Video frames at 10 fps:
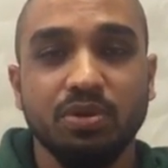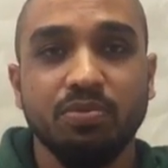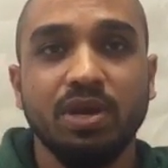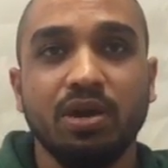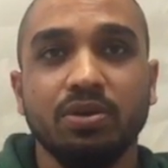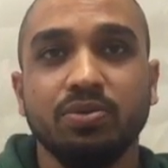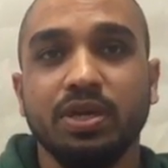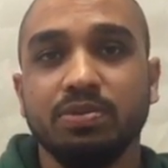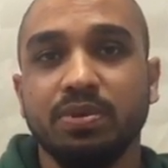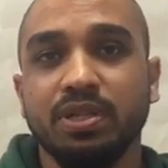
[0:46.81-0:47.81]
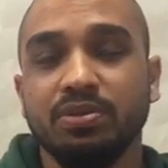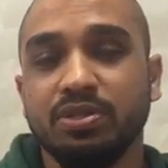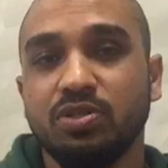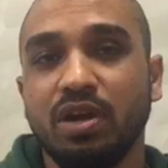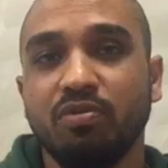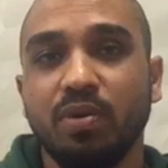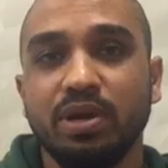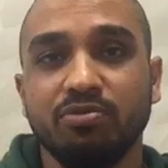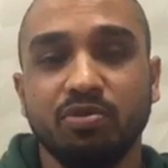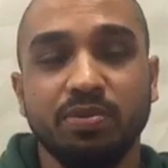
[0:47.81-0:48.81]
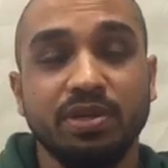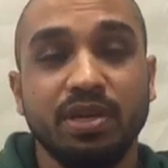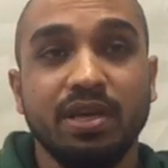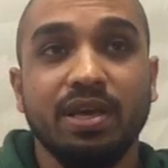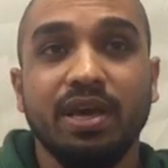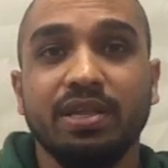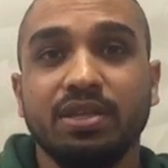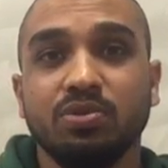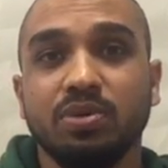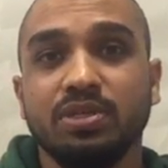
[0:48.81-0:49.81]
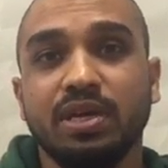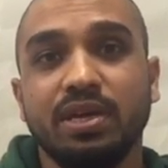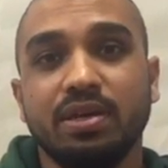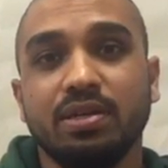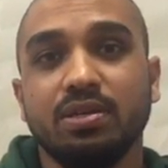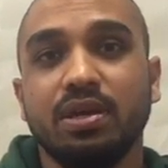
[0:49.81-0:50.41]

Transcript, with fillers: So when I got to Izmir, there was a driver waiting for me, and this was at